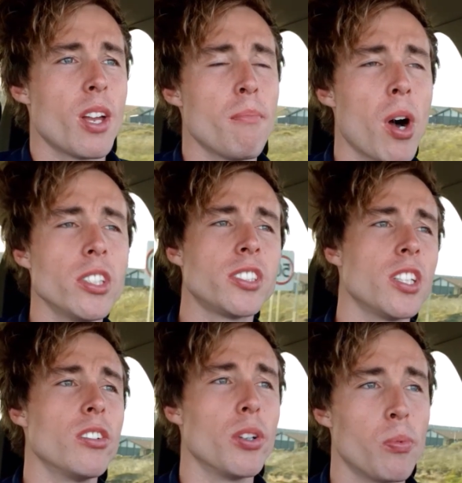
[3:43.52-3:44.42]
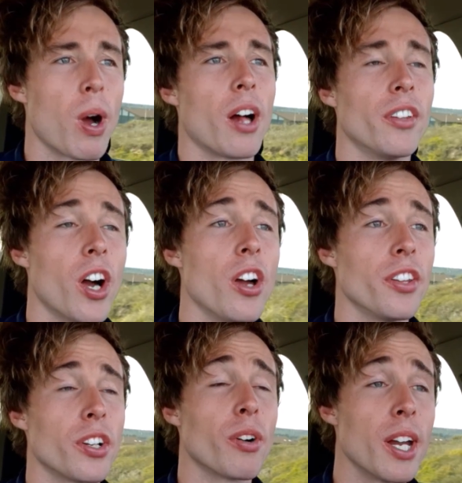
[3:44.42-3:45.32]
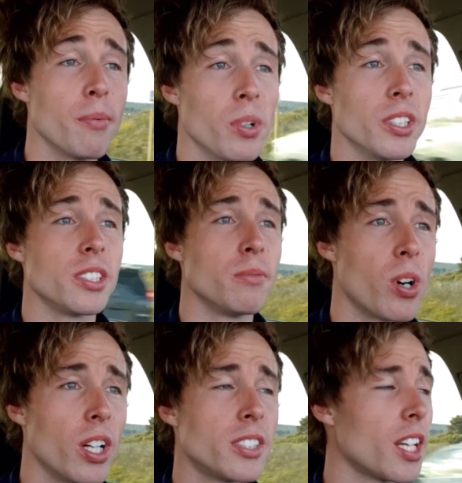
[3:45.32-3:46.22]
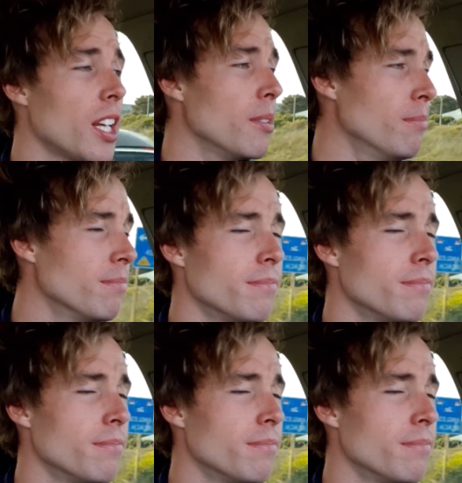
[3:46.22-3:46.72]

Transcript: Most of you would well know that Greenwood is in my team,